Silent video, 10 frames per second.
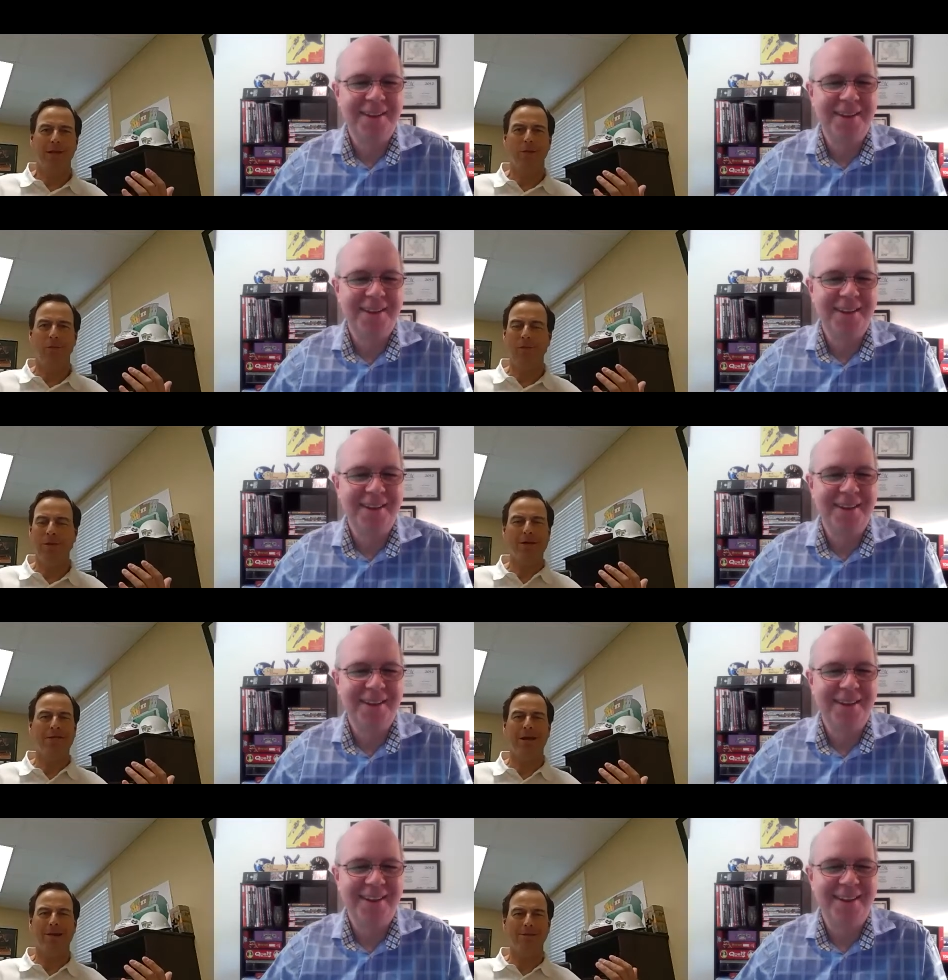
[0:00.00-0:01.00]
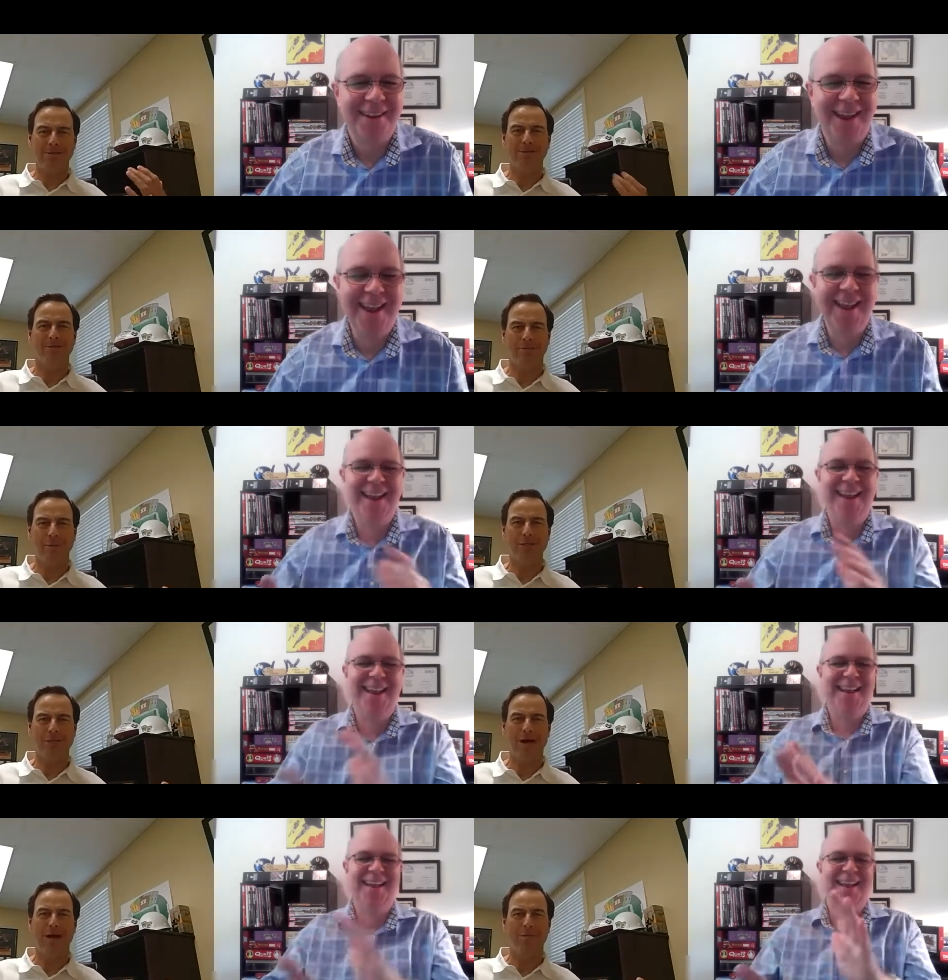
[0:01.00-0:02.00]
Speaker 1: Wait a second. This is the first
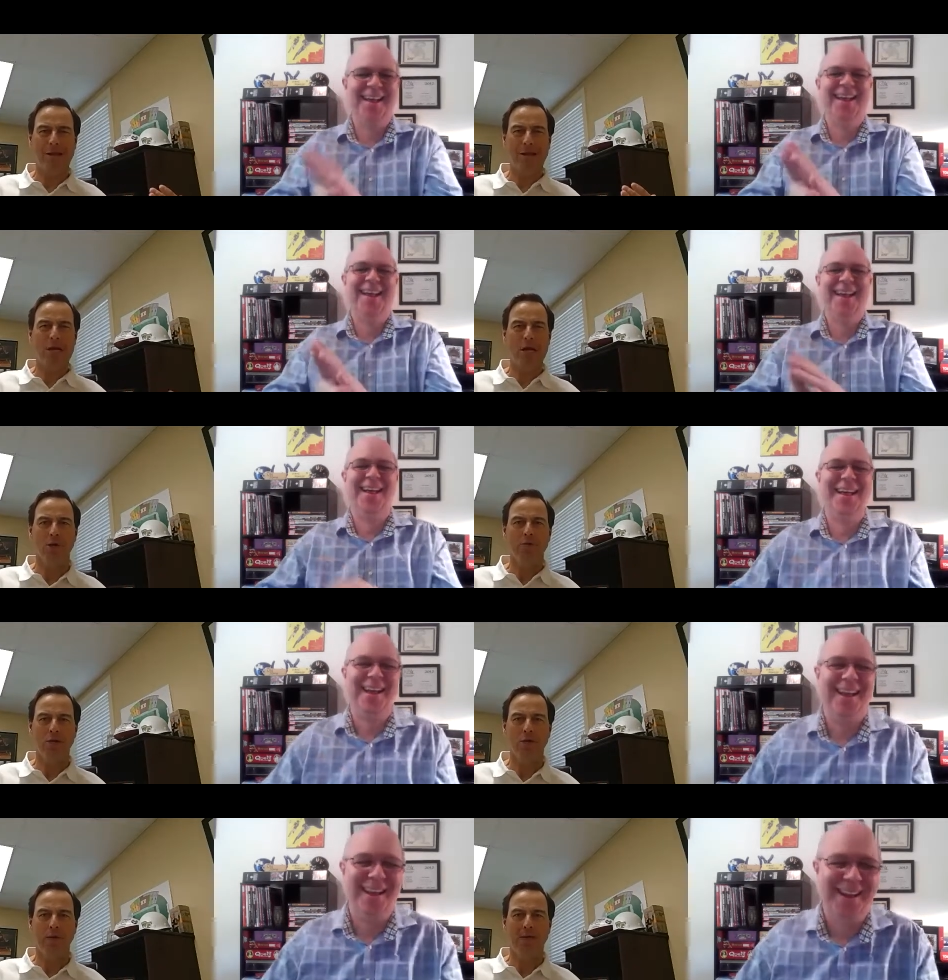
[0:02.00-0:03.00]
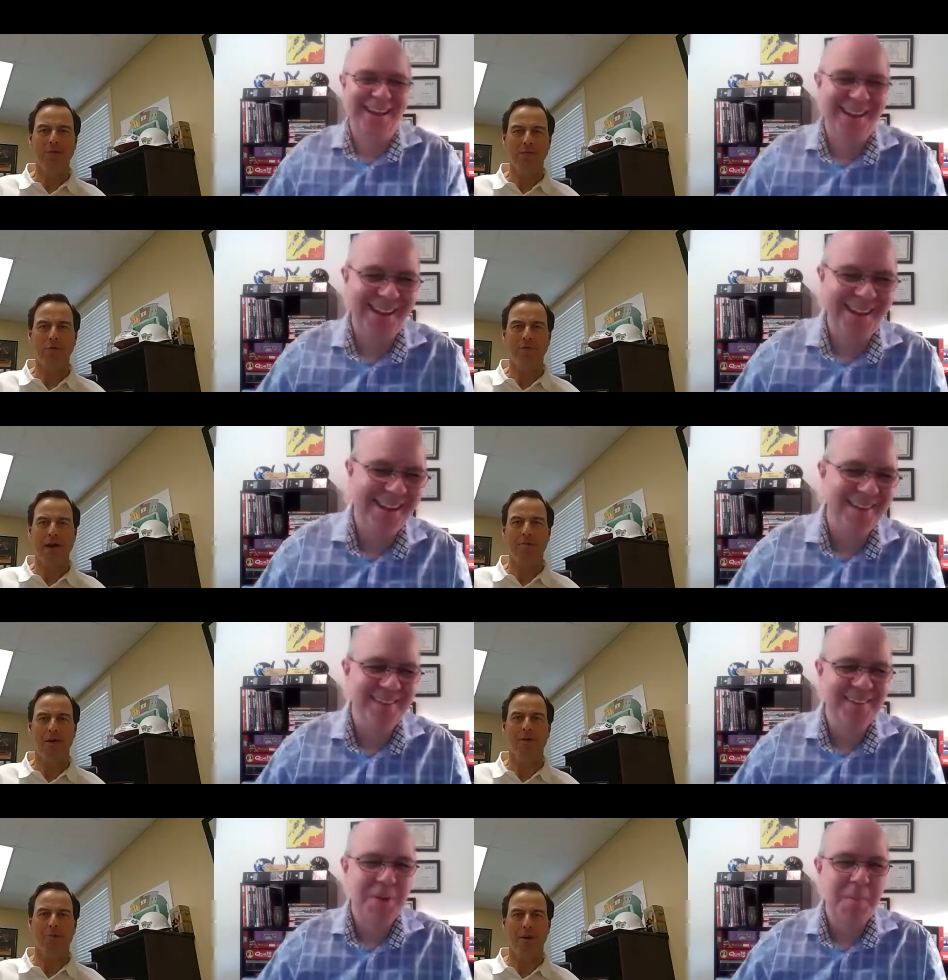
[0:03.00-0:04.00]
time in a year and 2 weeks that you've had me
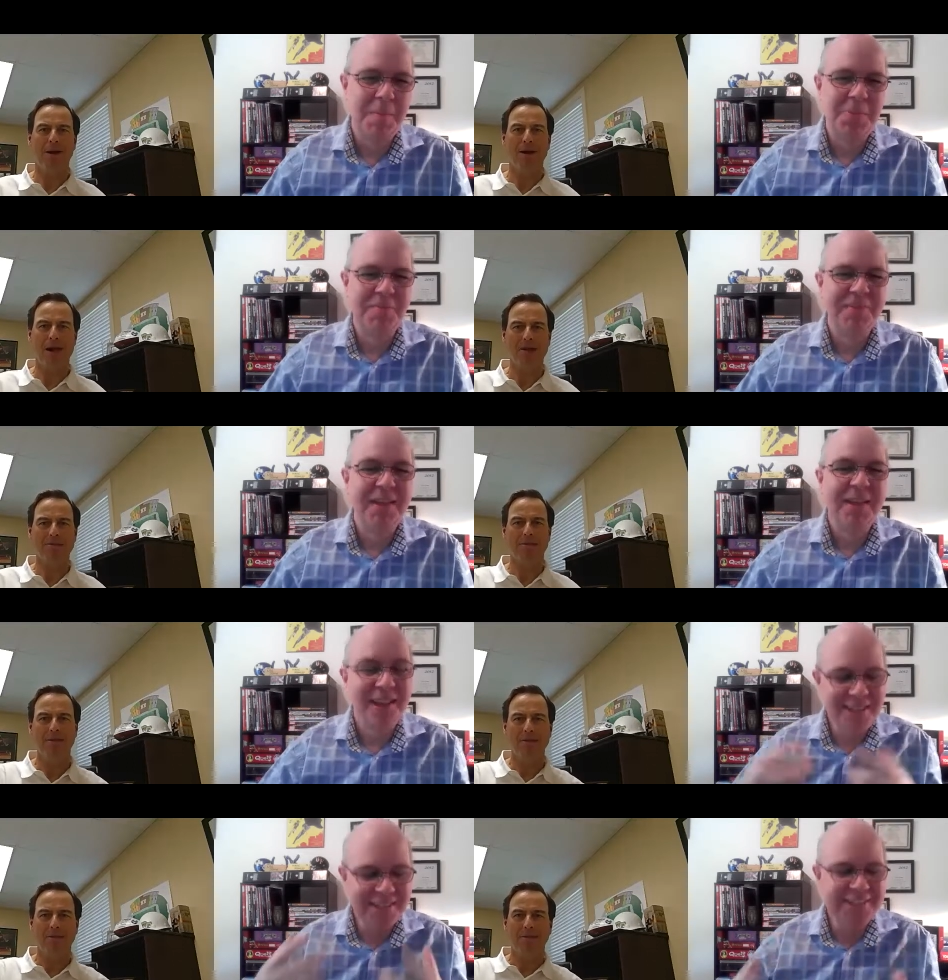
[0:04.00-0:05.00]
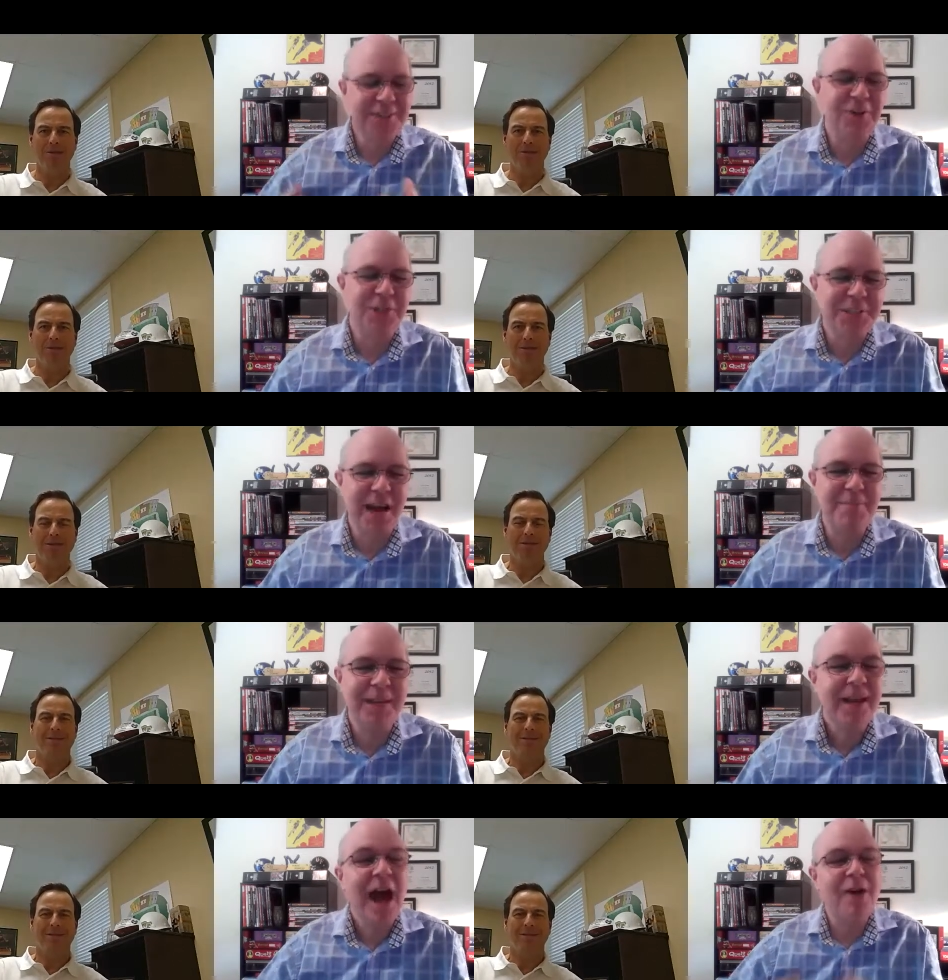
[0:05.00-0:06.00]
on the podcast?
Speaker 2: It is the first time.
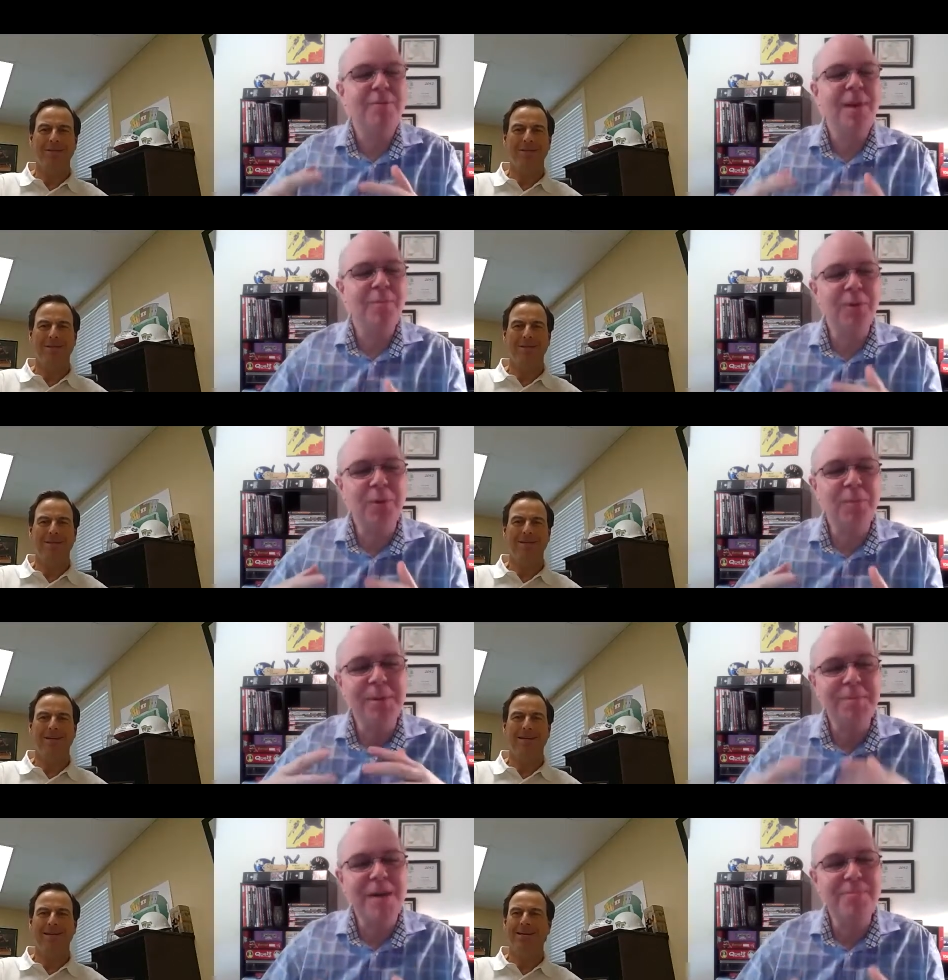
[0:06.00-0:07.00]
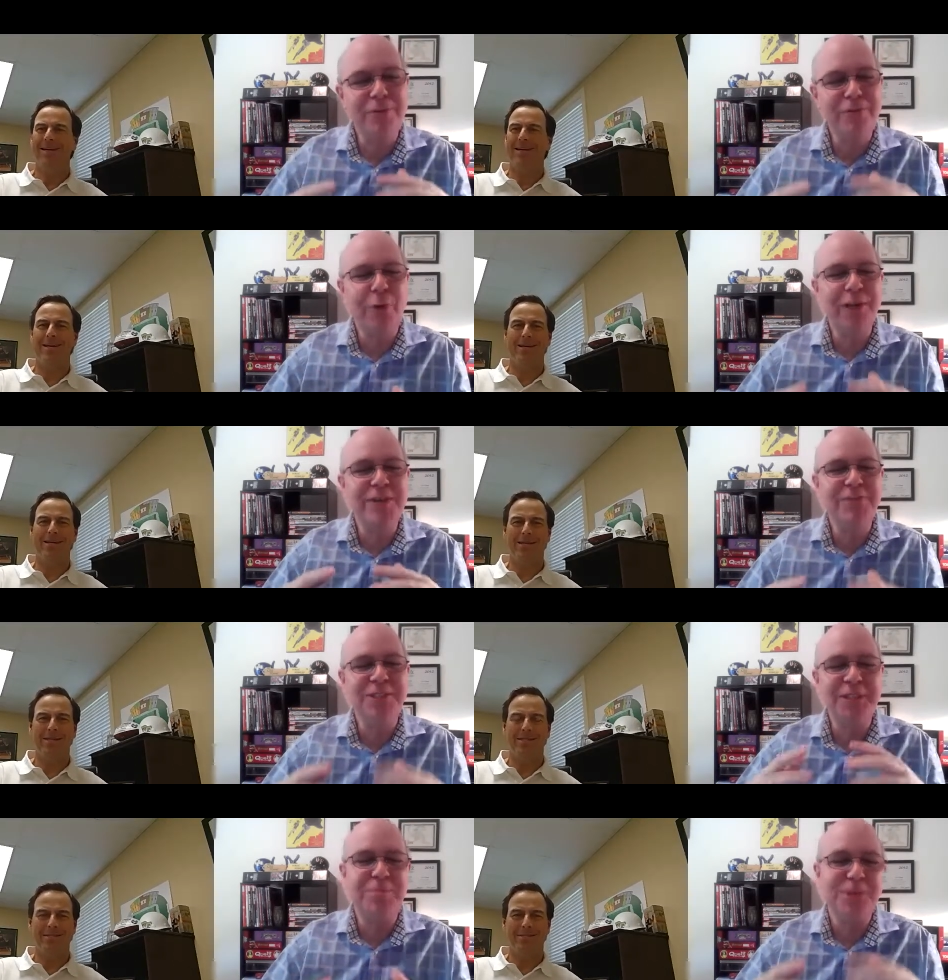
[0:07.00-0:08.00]
And I remember when we met before you
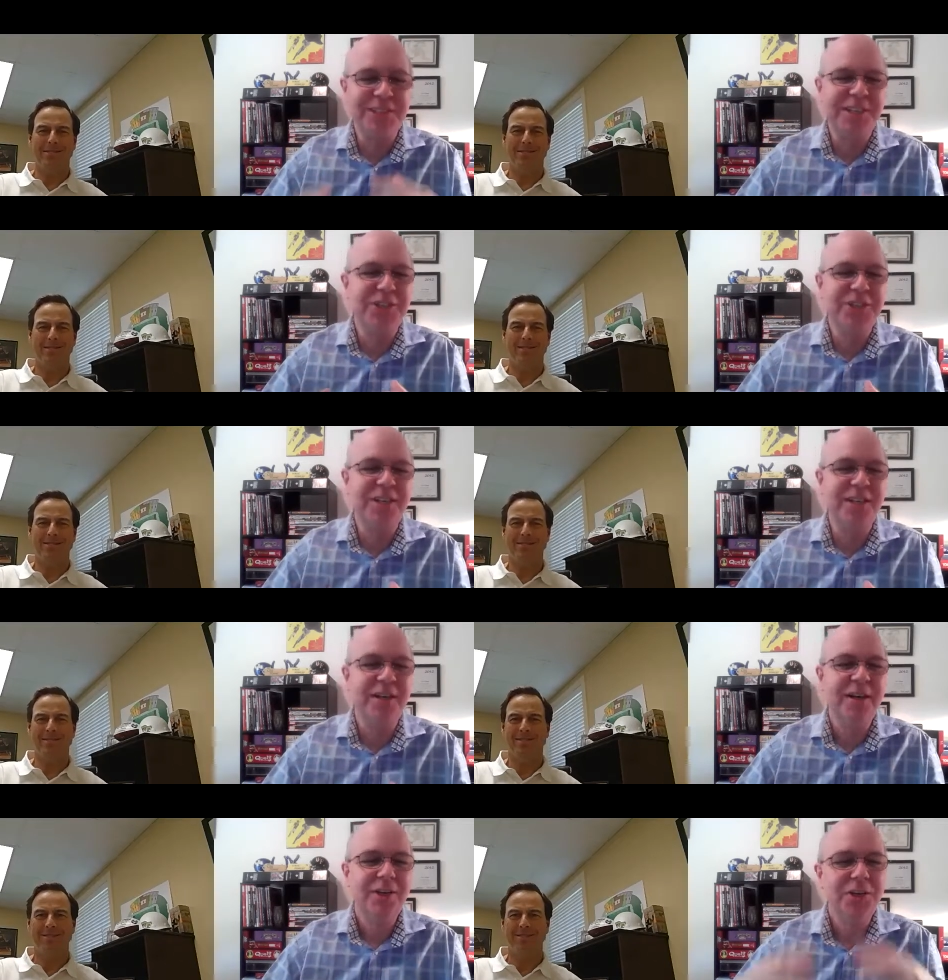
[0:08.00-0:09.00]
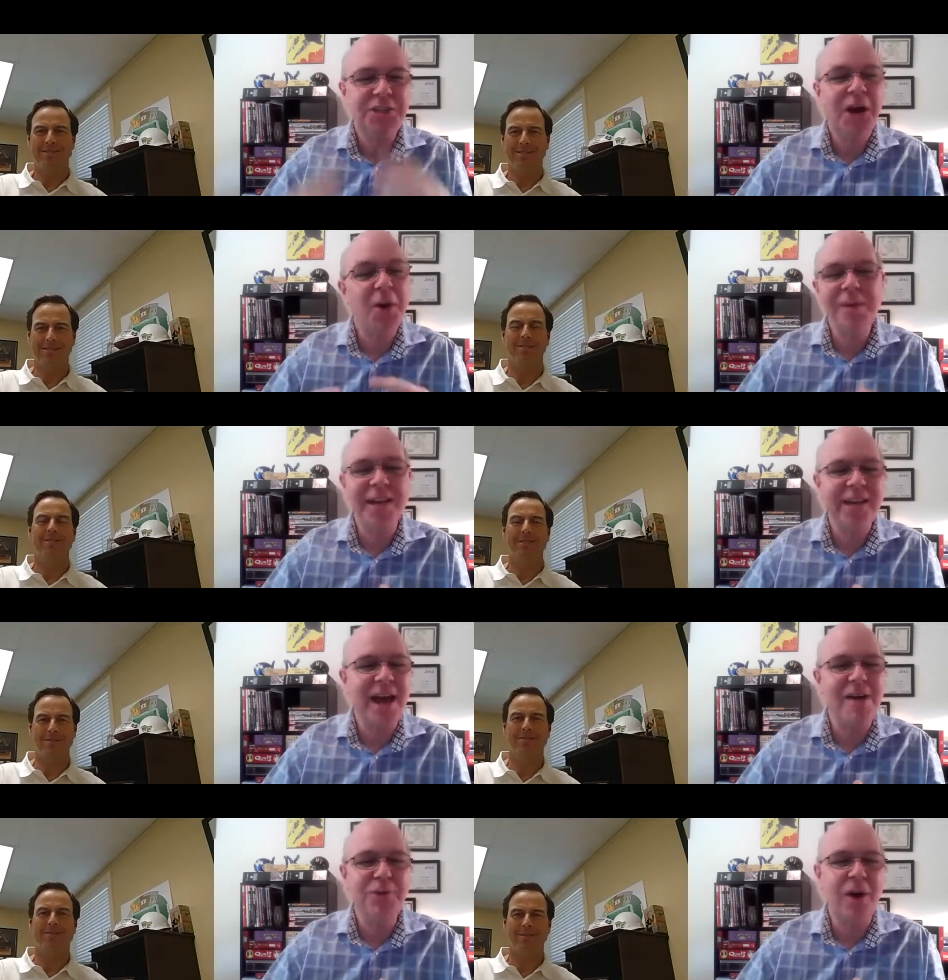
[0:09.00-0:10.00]
even took position, you told me I
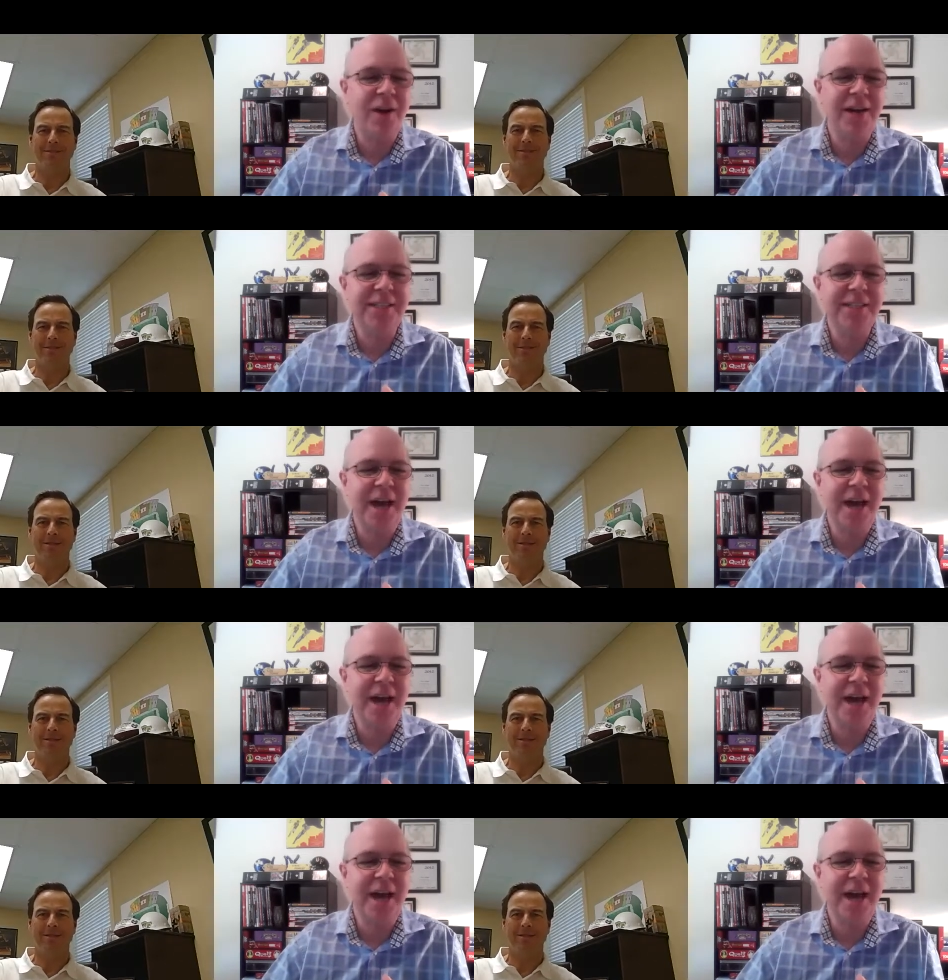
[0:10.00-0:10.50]
could have you on at any